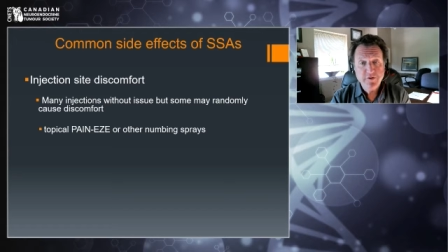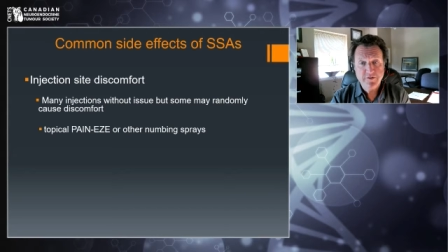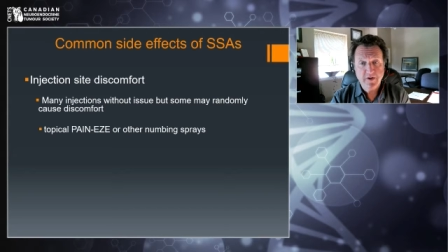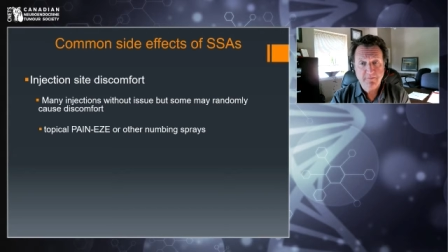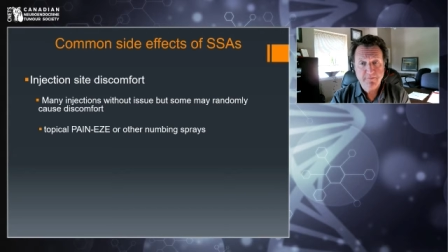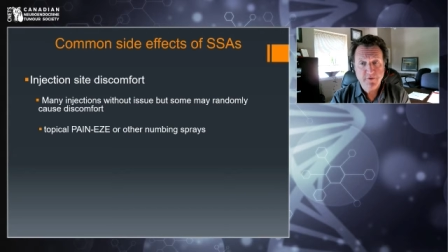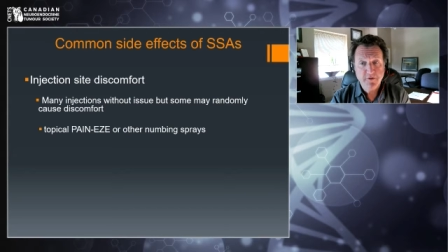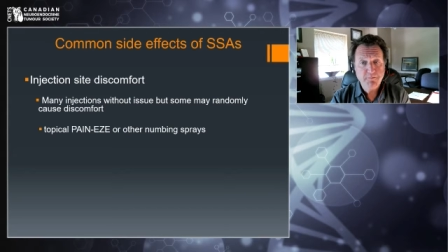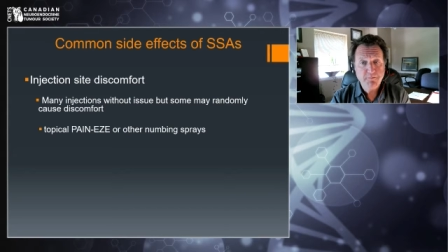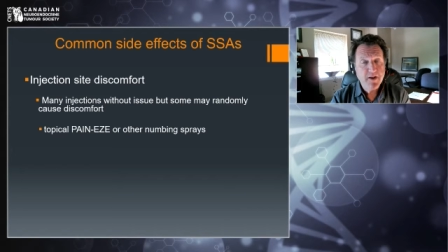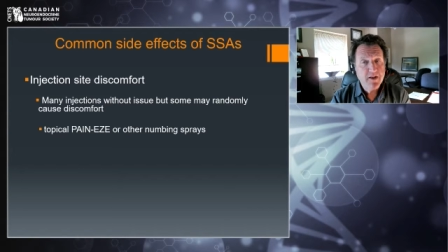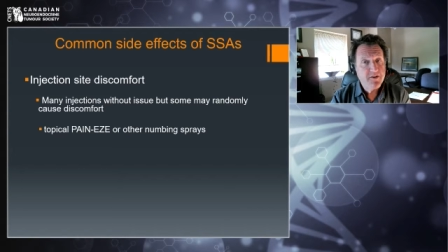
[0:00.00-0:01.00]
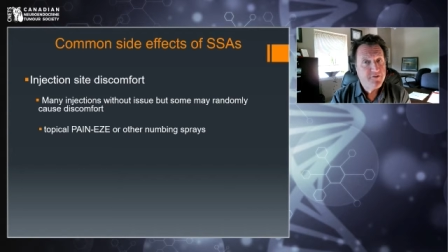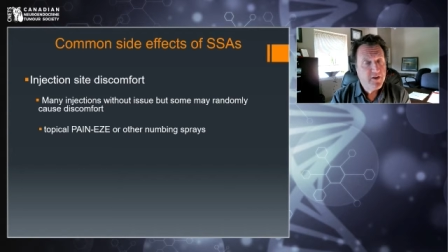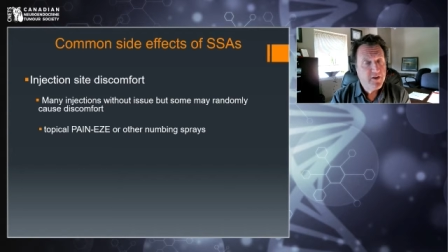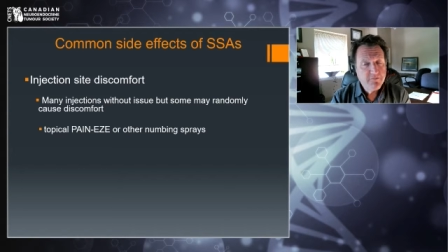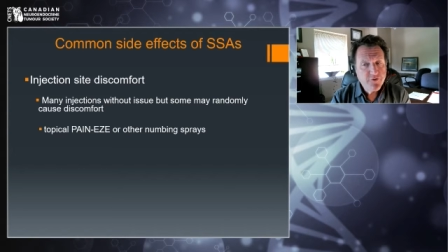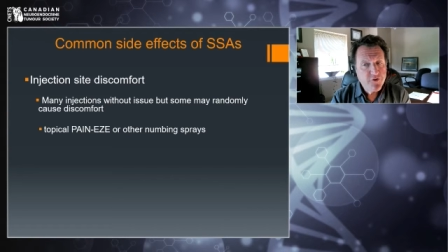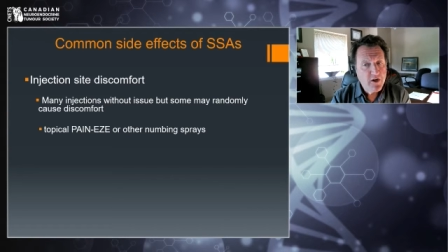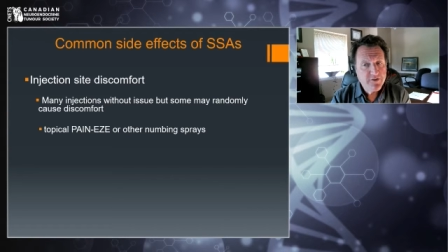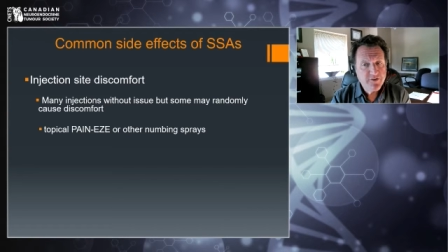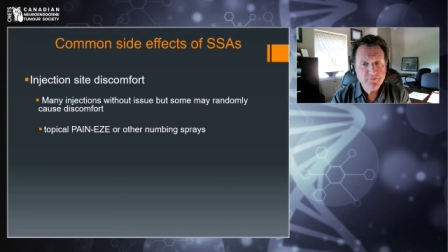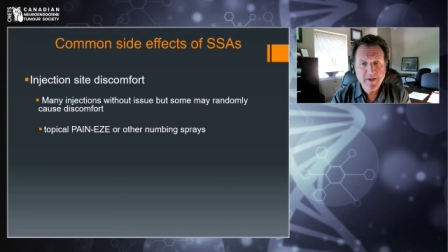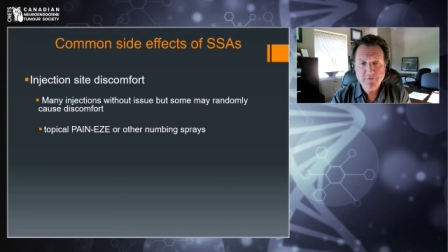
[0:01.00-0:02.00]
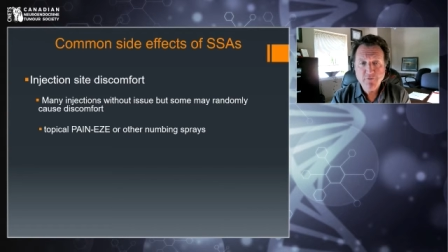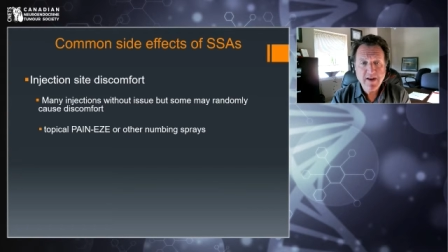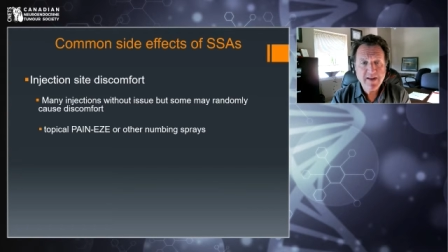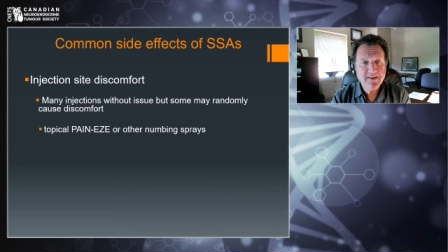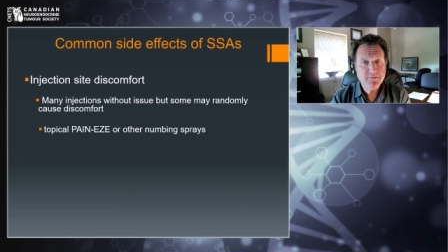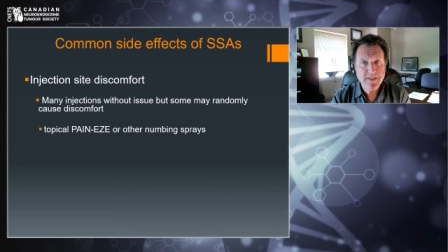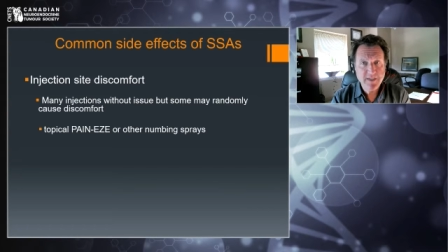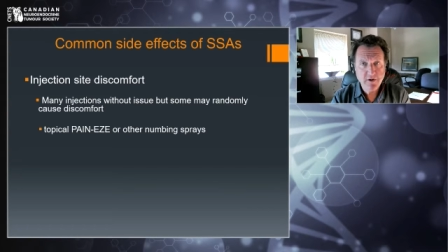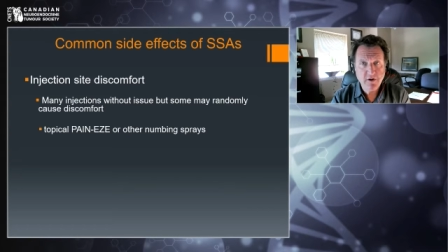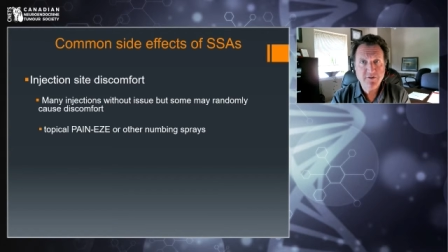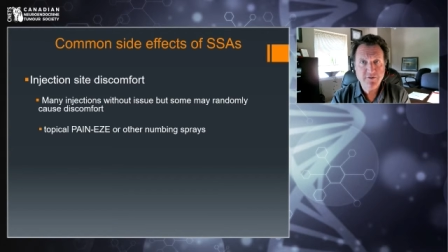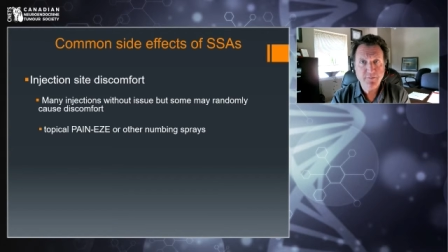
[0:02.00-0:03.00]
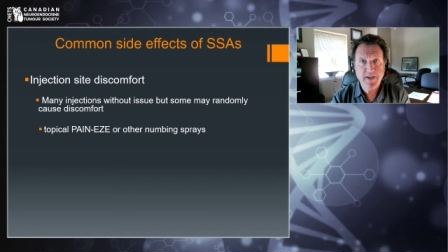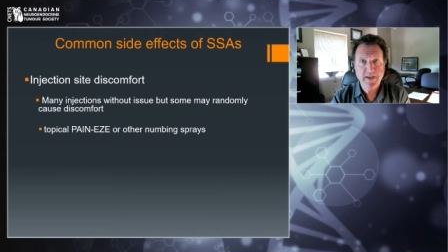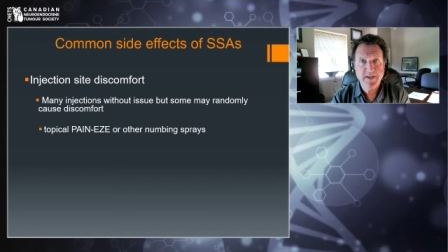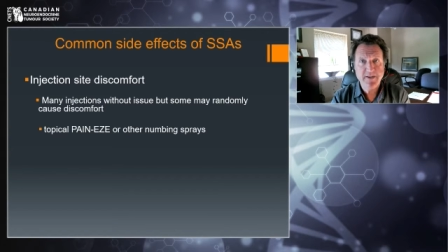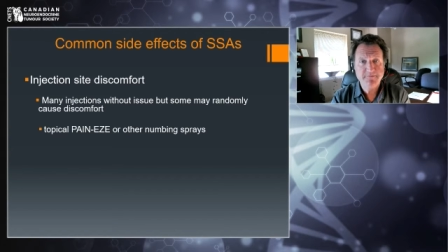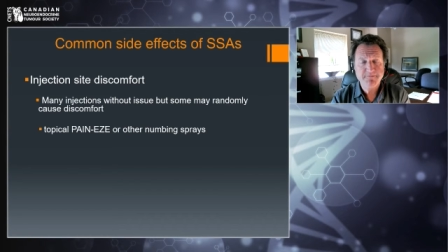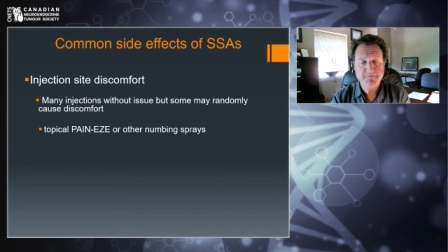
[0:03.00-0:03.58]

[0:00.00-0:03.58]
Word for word: discomfort, but some shots may randomly cause pain.